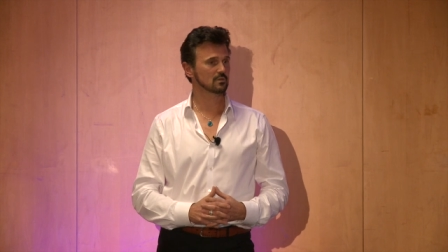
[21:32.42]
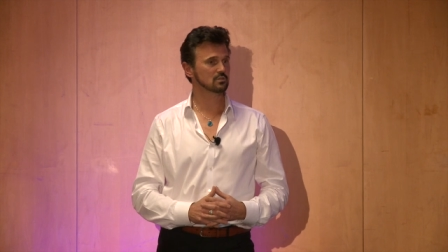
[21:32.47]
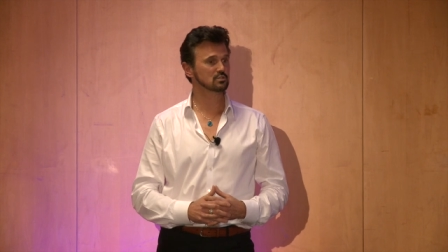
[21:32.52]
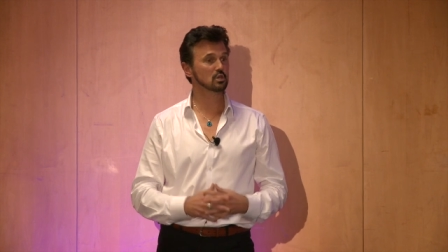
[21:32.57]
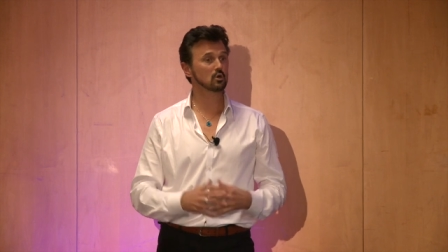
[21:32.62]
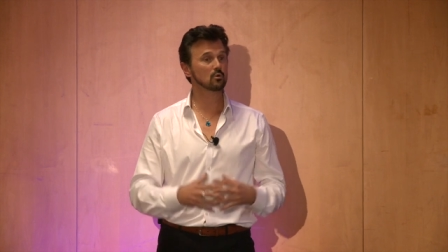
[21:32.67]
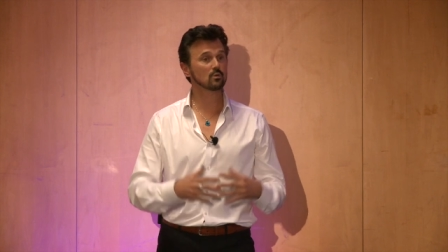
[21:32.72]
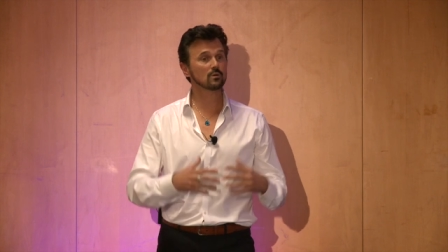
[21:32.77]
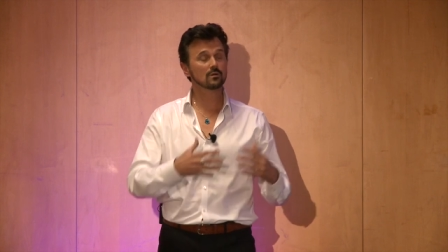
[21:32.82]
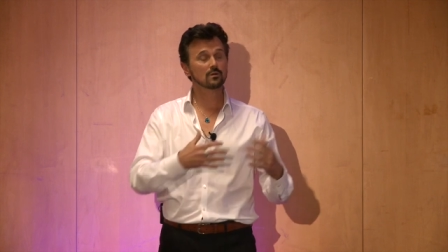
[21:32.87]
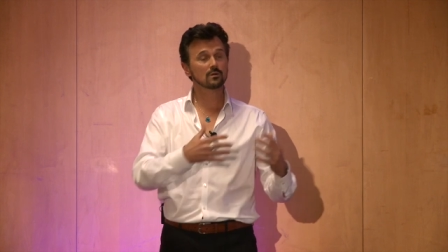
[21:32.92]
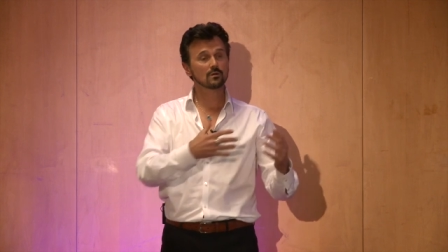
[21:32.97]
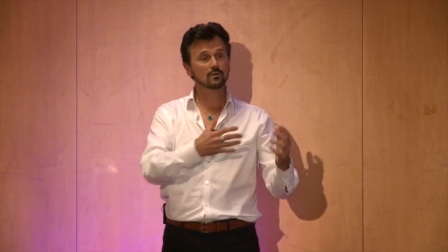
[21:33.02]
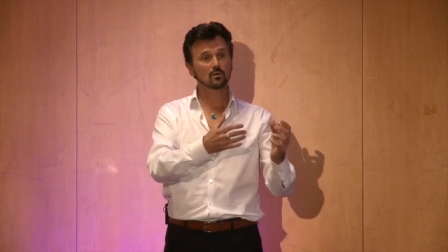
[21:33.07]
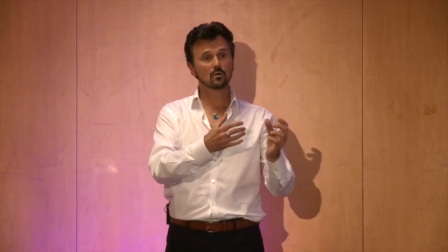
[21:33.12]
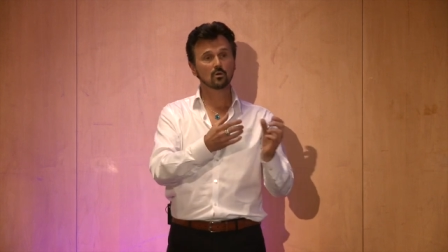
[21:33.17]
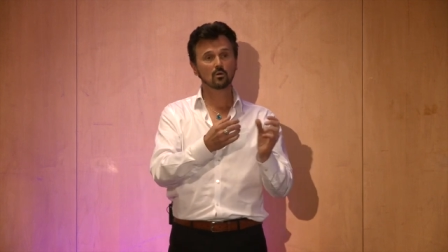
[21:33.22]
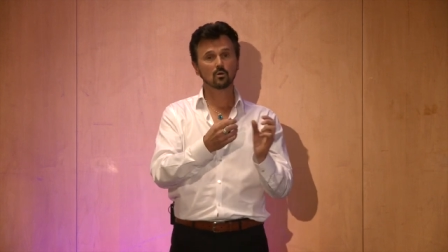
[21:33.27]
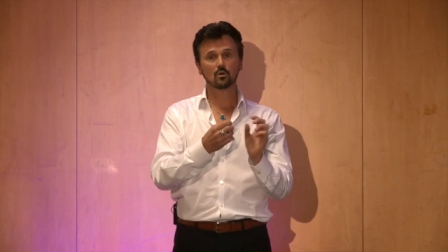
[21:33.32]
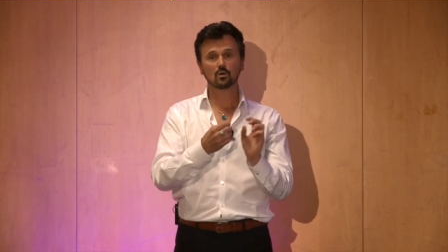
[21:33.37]
So
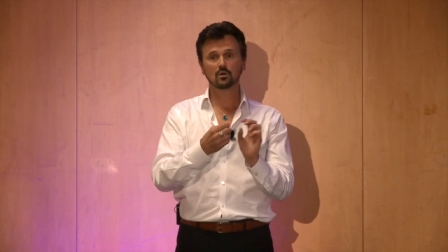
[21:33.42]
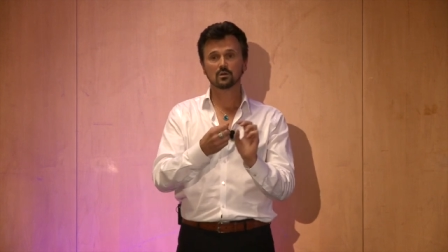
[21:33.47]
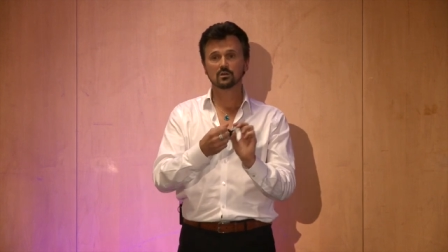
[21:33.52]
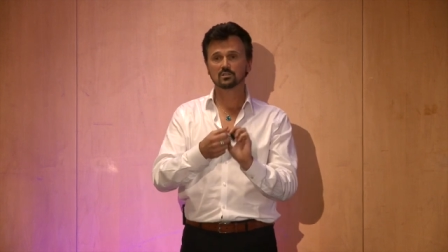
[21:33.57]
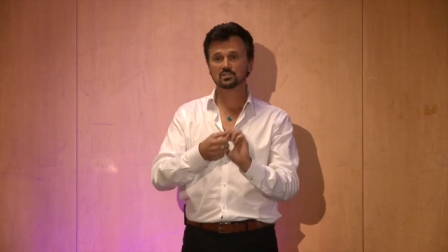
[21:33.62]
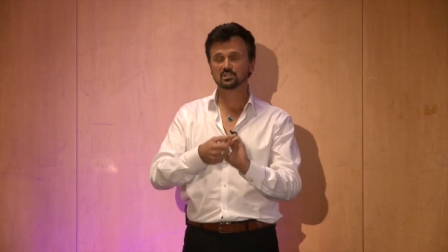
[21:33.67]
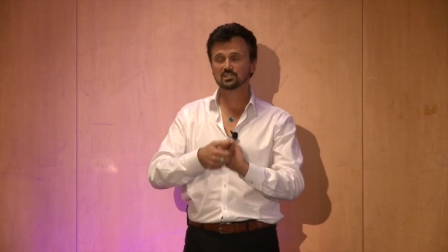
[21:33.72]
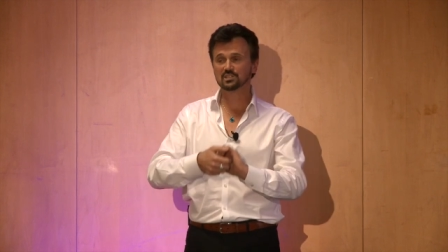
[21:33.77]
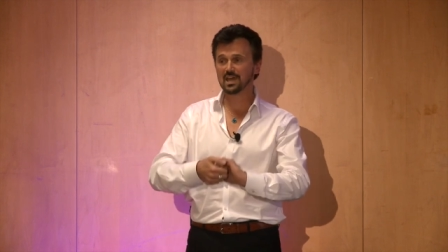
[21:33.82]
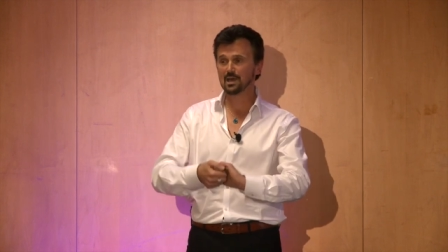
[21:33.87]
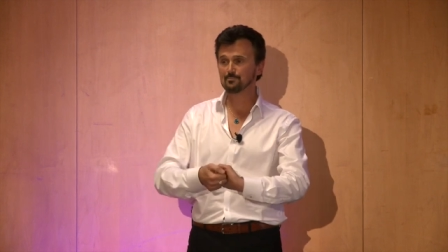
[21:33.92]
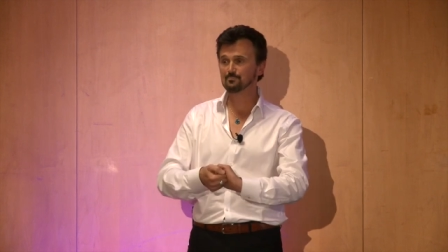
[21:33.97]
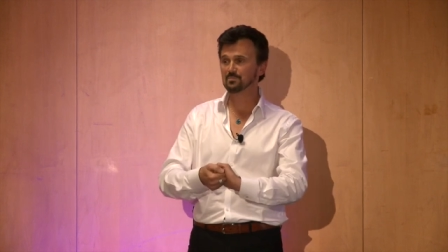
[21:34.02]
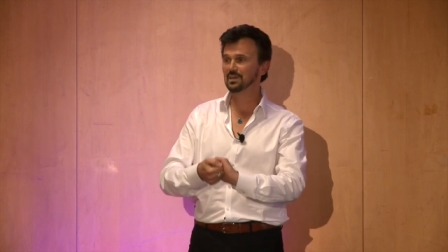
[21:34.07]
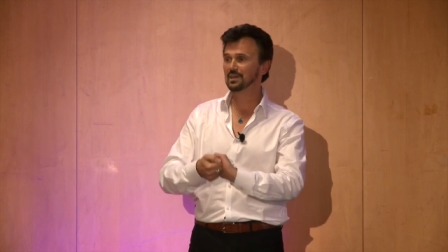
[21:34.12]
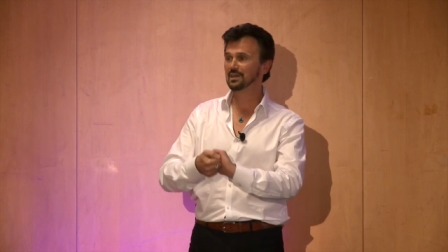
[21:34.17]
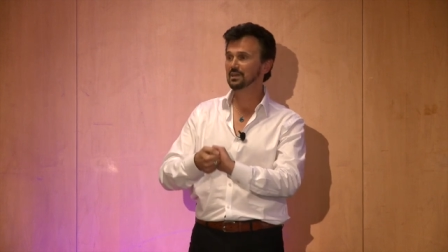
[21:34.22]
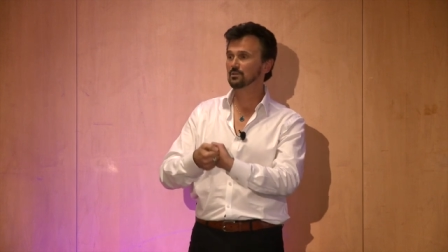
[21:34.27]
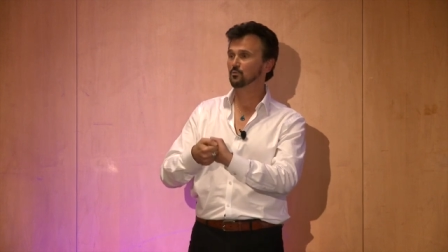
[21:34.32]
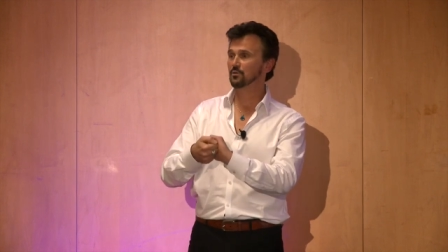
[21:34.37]
step
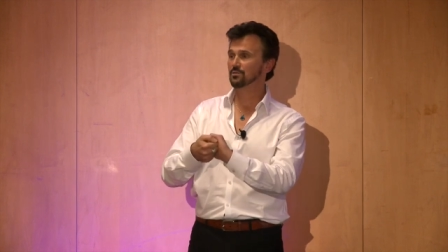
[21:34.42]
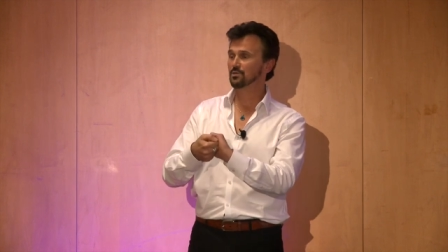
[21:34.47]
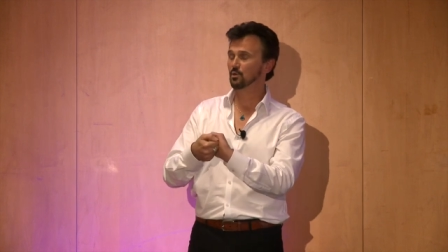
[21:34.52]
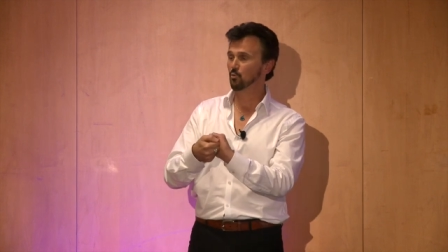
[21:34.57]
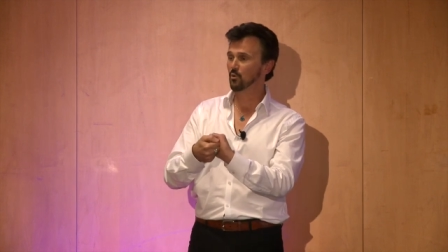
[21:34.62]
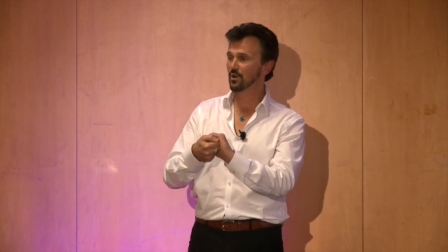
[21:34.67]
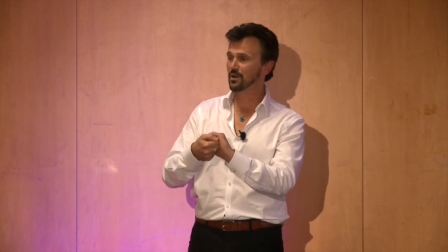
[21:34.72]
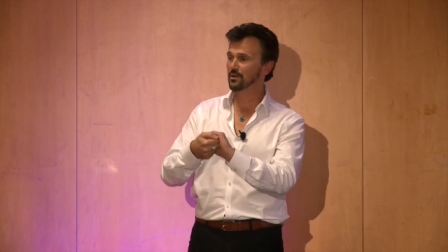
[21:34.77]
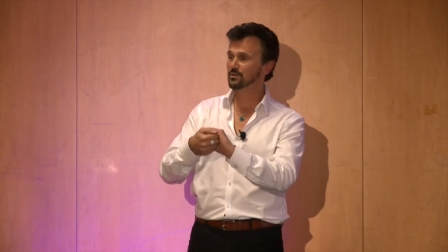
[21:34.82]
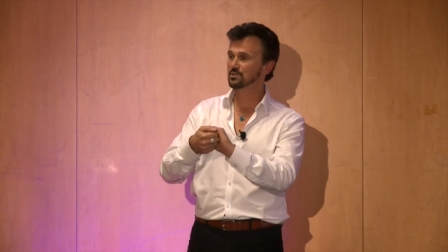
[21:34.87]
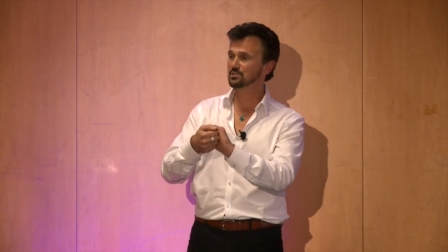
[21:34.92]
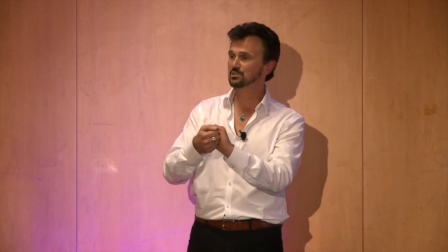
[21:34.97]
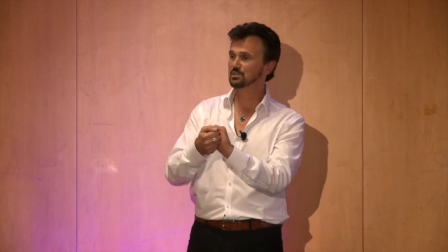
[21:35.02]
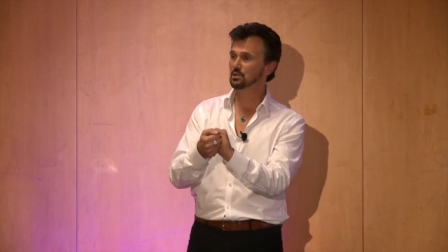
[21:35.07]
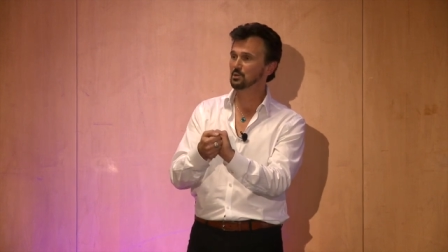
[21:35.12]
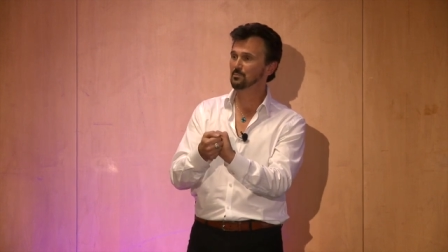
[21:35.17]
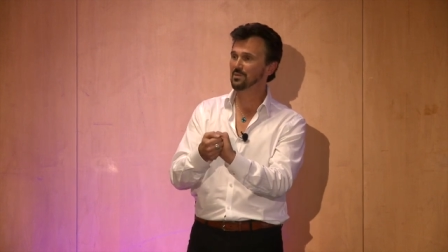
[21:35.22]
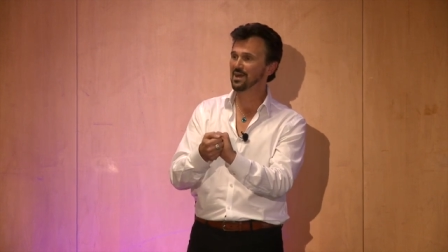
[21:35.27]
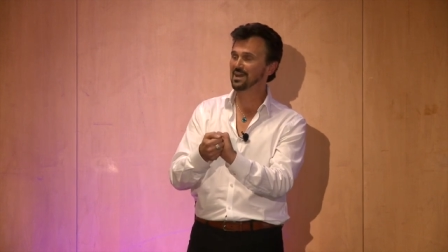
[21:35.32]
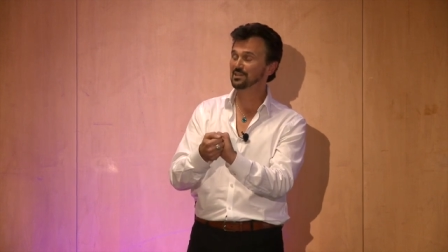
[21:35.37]
in with awareness
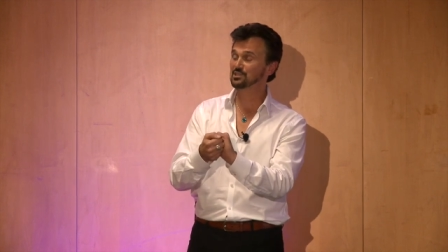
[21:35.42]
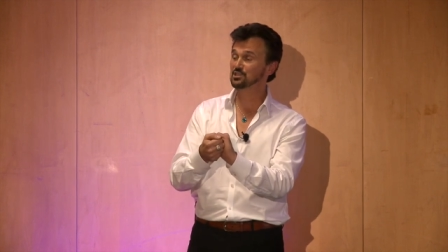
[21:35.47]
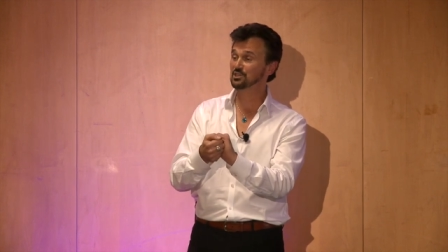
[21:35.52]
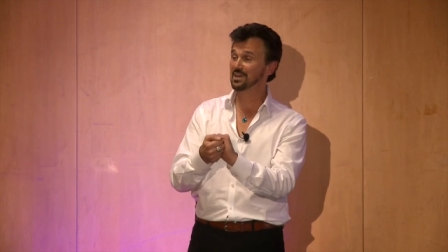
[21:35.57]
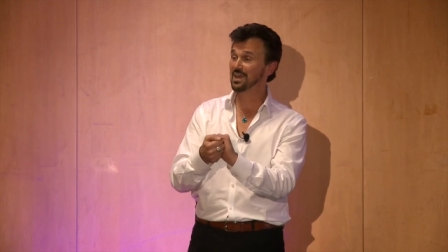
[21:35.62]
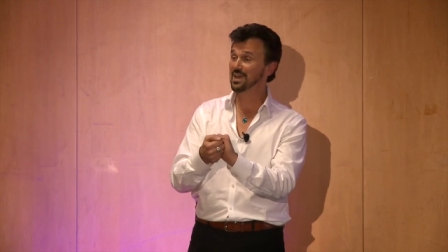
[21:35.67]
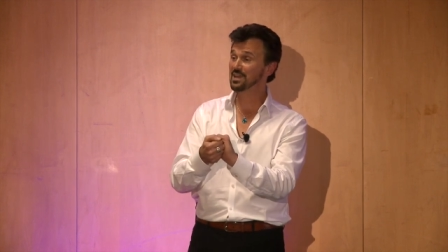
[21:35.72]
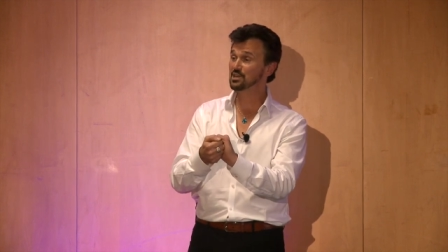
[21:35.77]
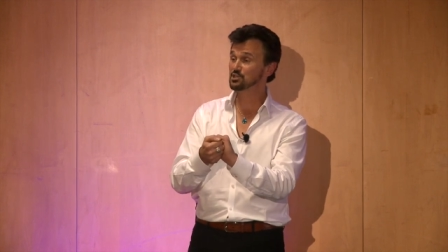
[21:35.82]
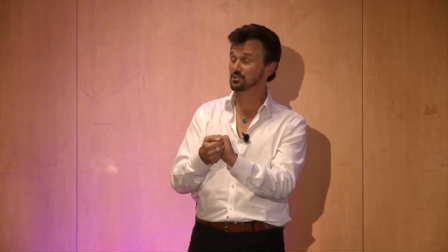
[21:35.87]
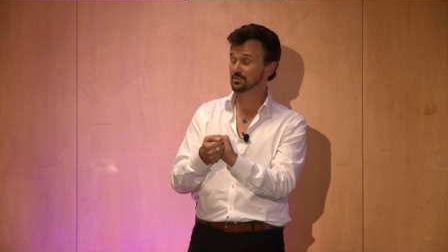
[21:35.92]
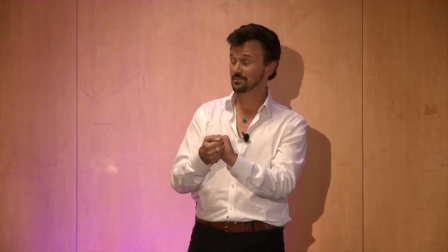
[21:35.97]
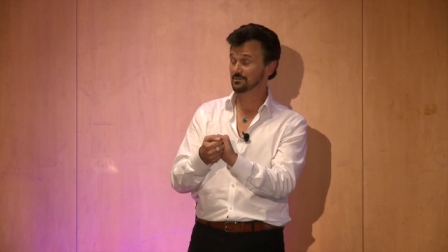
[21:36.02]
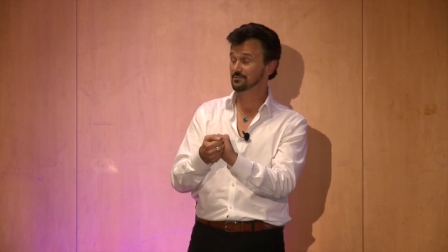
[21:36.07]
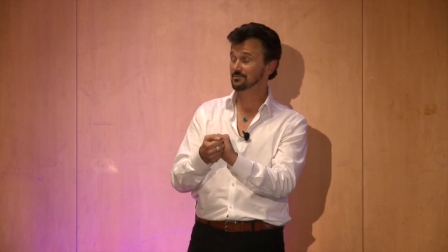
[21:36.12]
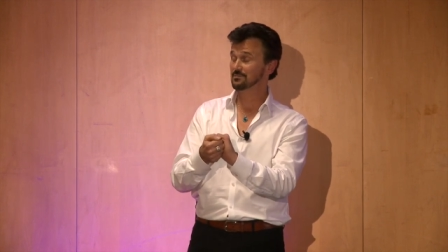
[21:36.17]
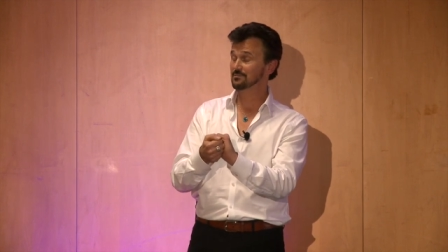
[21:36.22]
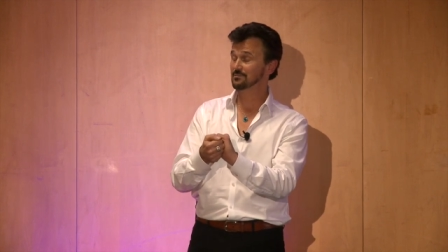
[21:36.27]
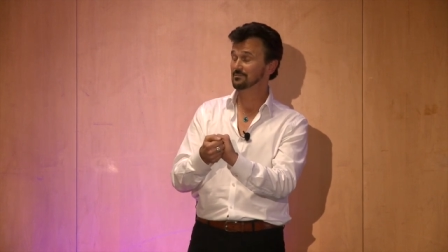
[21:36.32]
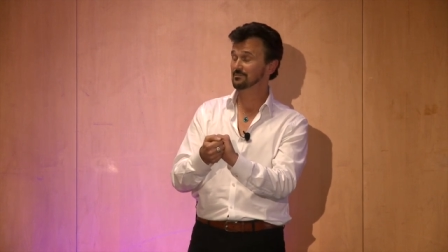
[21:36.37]
and
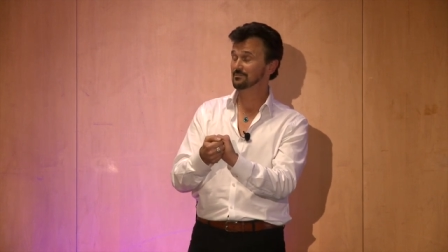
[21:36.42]
imagination